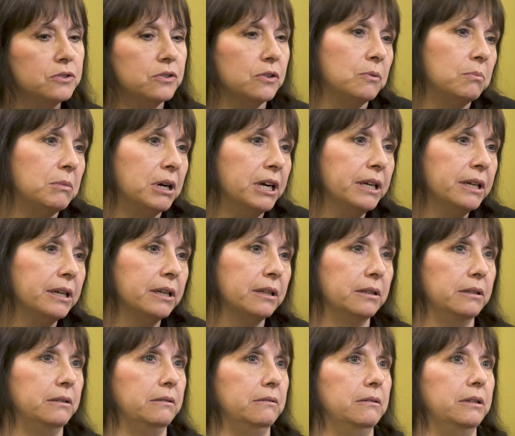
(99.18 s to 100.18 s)
So Mike
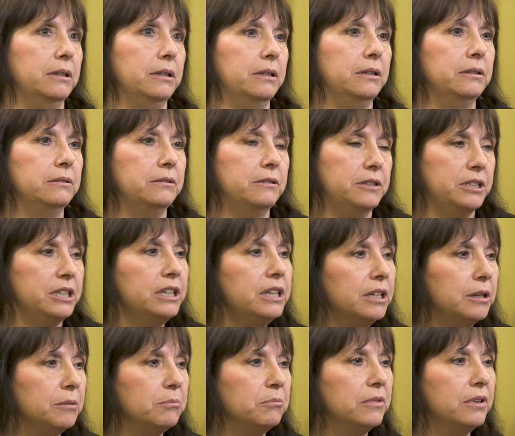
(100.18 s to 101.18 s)
and his
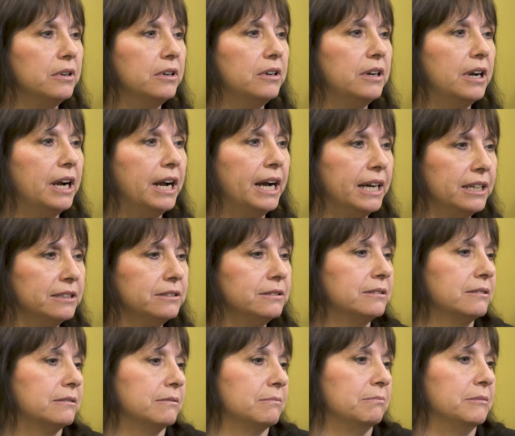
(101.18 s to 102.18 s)
team
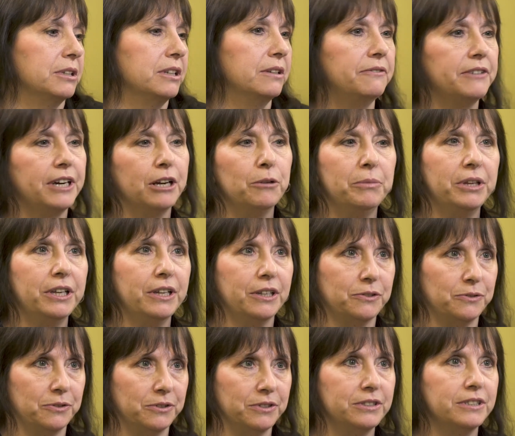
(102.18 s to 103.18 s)
asked me if I'd be
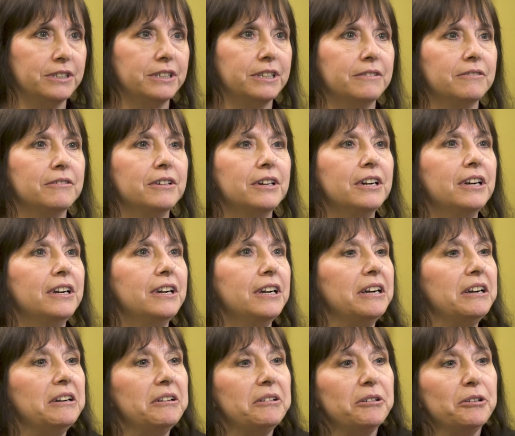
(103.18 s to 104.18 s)
interested in
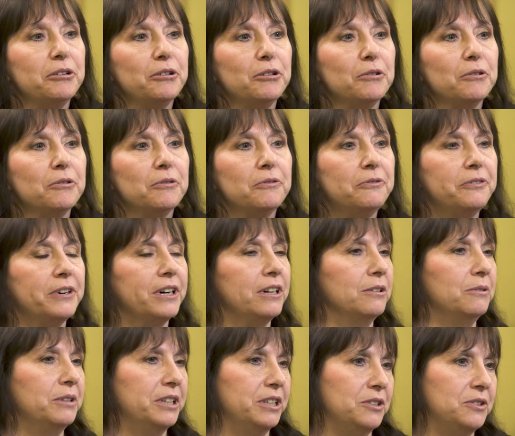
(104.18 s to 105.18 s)

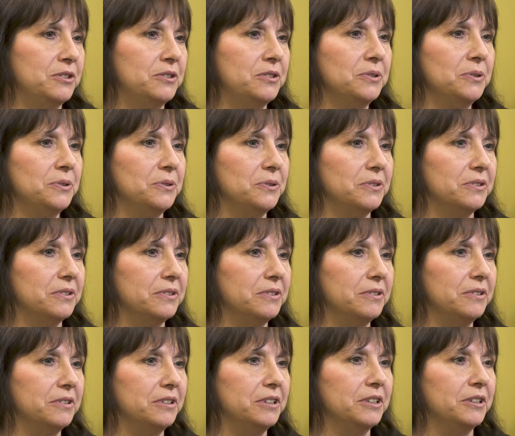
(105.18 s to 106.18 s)
following suit.
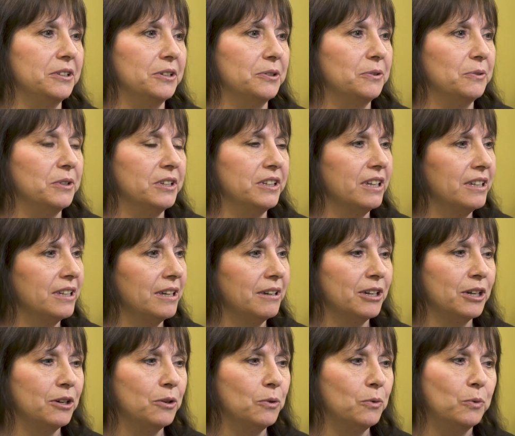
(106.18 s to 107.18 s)
And
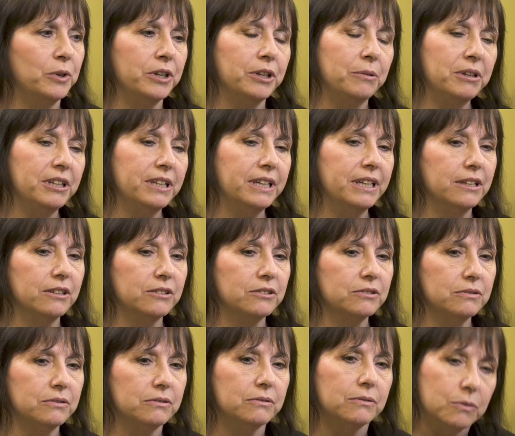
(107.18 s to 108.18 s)
I go, what do you mean? He
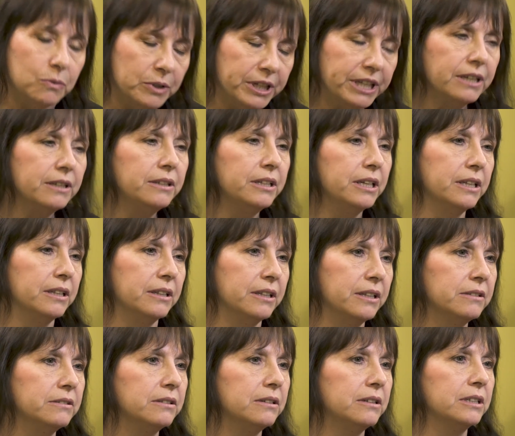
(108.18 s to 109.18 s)
goes, well, we can take
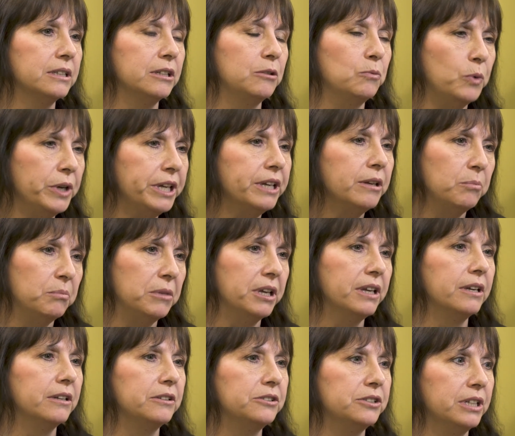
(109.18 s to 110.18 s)
these on and we can
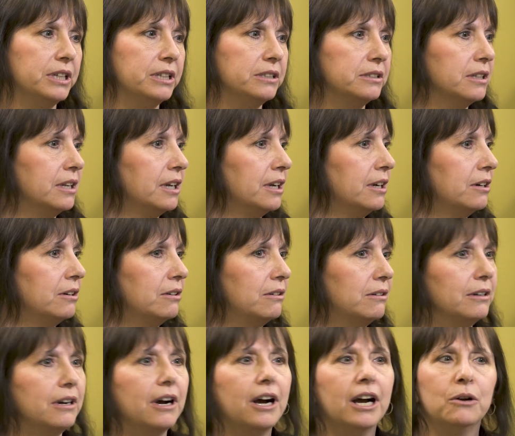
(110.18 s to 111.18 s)
make a change. And I go,
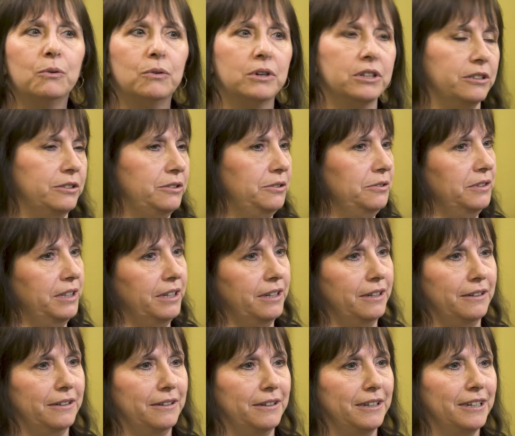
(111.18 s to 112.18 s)
I want to do that.
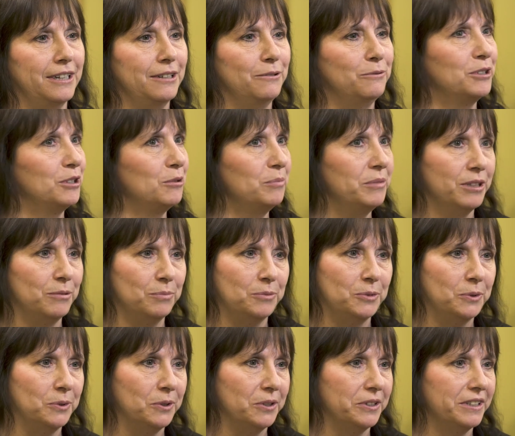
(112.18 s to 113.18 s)
I want to be on
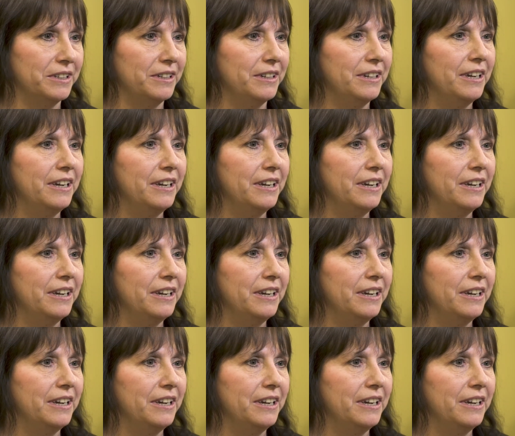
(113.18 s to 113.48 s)
board.